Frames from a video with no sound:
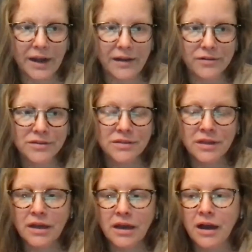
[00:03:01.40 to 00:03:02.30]
House,
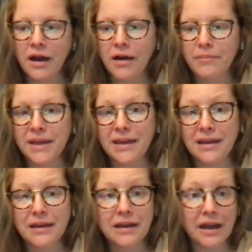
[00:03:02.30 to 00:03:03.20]

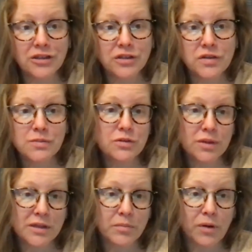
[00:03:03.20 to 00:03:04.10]
making connections
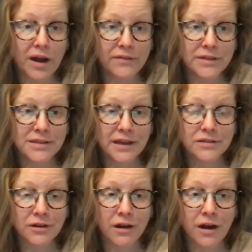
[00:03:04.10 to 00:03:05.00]
between the private
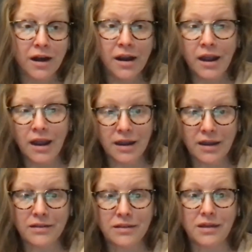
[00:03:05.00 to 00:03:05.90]
sector
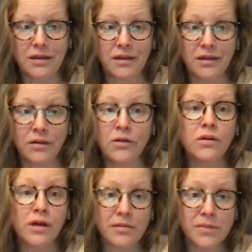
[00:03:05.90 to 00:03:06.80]
and the
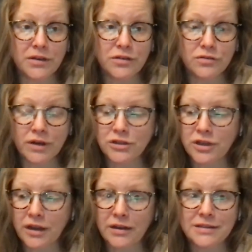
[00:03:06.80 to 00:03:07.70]

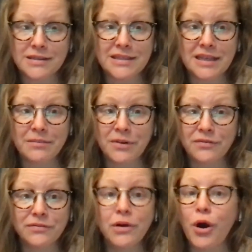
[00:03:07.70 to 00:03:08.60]
administration. It's a team
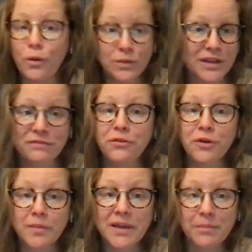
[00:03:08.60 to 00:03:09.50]
of only
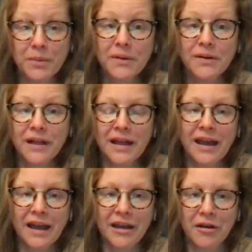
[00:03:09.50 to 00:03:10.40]
4 people,
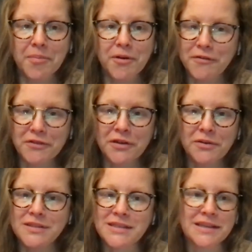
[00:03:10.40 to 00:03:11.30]
and our
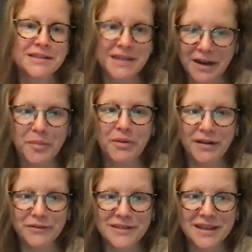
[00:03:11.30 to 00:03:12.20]
purview is the entire
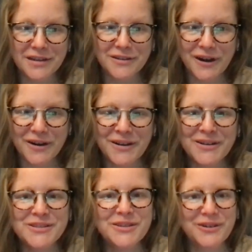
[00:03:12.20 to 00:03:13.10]
private sector.
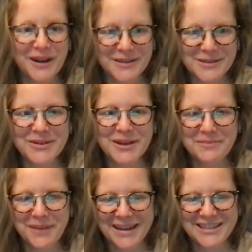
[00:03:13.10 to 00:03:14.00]
So as you can
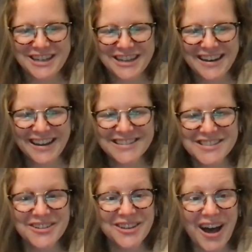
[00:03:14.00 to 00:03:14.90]
imagine,
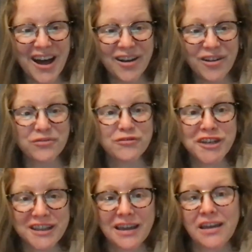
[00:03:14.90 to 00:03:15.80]
it's a lot of
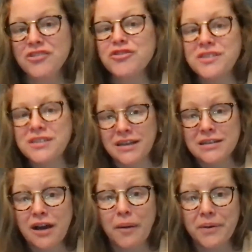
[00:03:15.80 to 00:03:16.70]
really
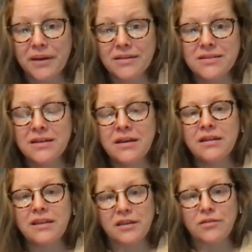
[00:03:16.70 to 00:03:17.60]
interesting topics
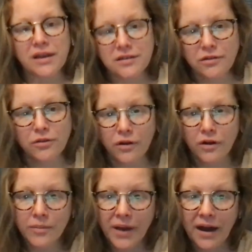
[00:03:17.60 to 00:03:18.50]
that you get to
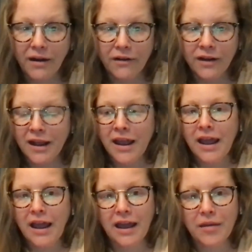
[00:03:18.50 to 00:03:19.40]
learn about
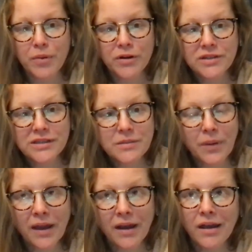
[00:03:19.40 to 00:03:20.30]
and
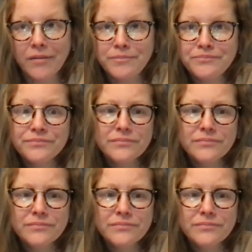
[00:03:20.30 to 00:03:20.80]
participate in.